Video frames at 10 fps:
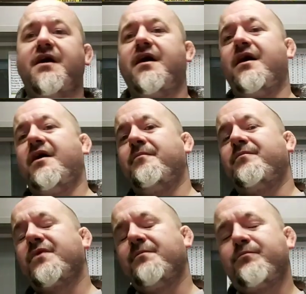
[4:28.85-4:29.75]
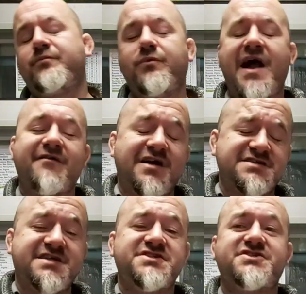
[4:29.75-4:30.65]
Black
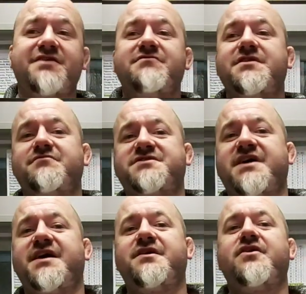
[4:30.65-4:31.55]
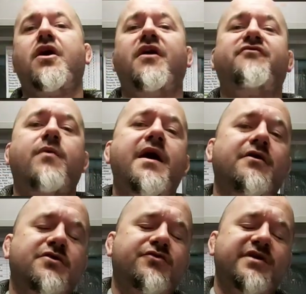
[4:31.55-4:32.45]
rat snakes generally retain an
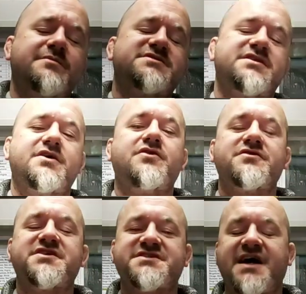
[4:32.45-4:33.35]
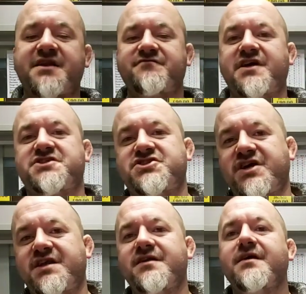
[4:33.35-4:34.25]
off-white or cream to the underside of their
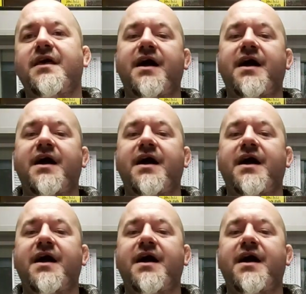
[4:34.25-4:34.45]
chin